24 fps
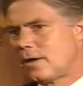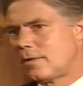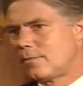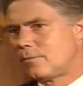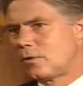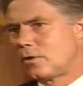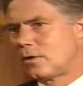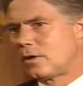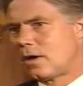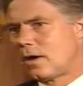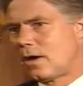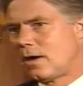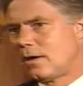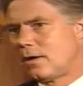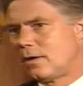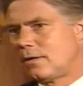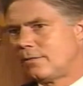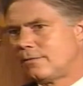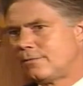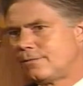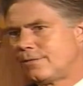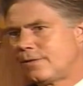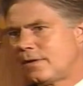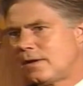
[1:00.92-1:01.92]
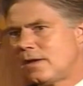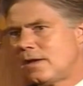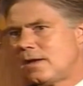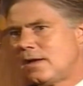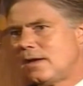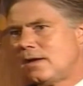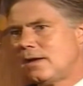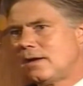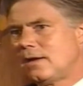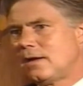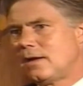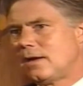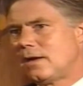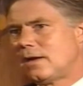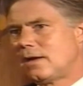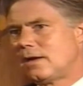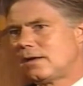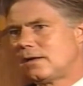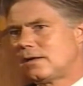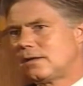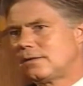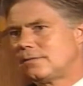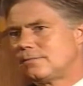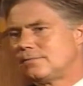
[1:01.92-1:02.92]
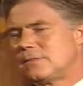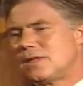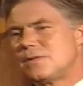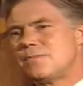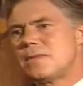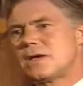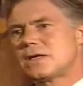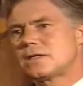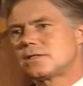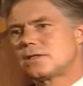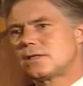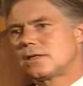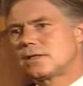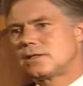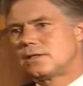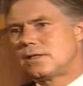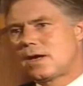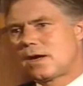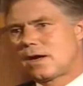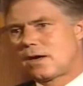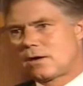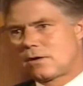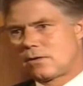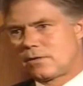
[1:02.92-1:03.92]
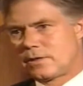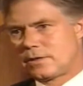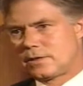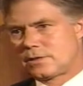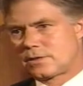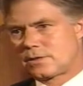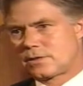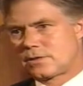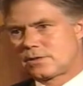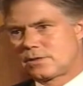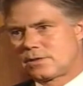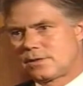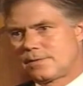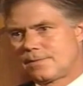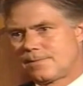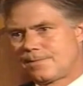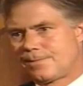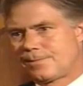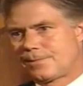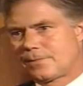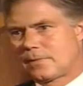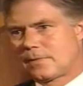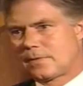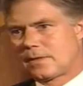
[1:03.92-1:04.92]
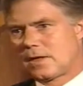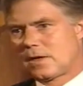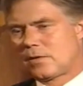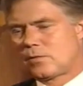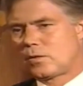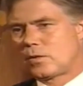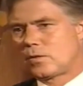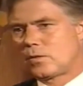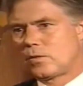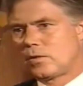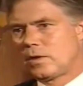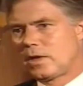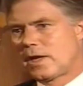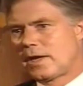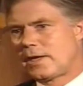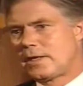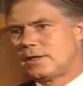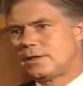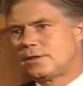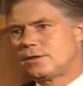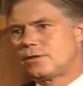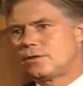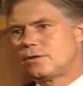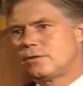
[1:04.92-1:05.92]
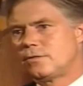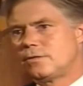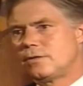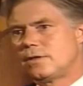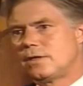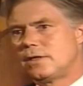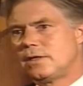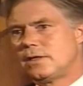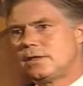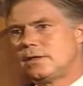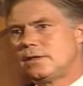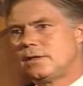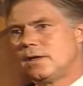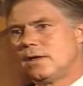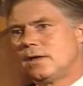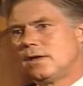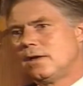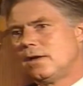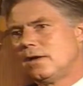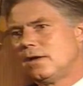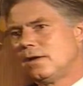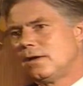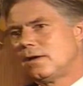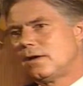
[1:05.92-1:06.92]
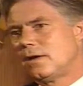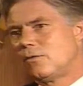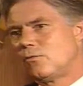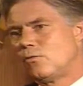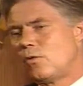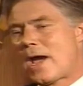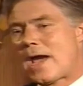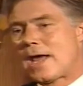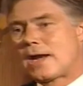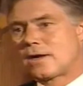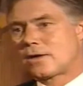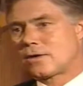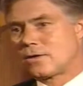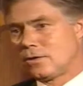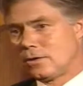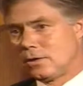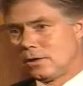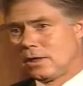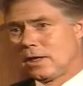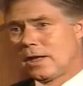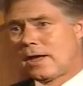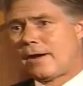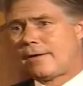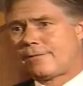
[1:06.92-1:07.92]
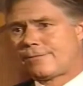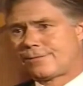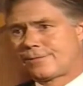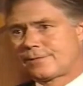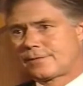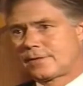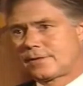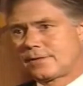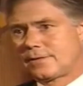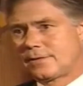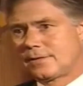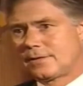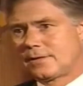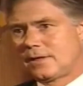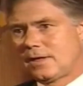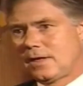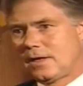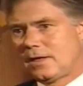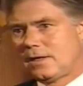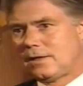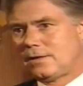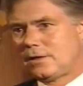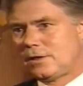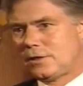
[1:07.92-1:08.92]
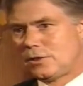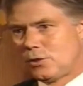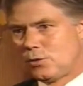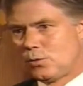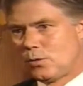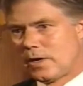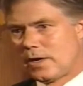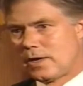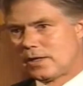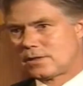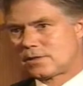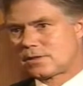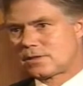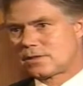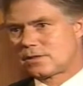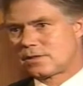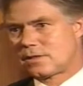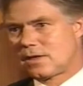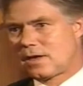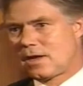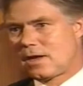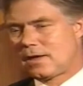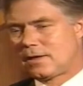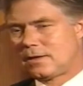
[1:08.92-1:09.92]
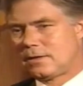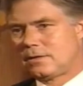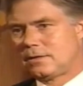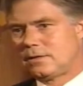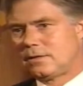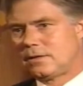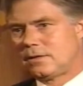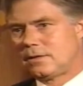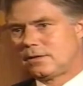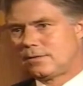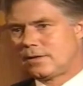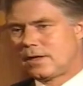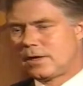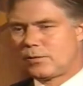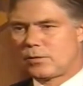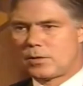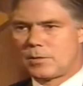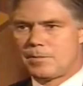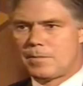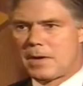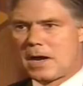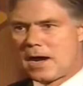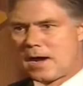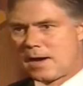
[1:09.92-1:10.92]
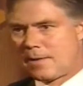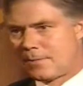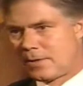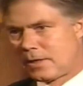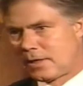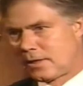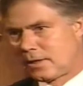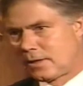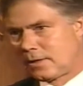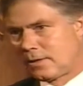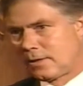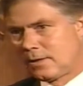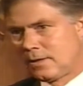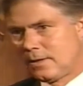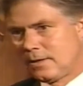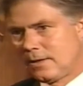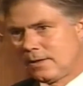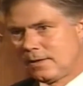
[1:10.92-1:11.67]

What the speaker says: number of domestic terrorists that were related to the radical left in the U.S., and they were bombing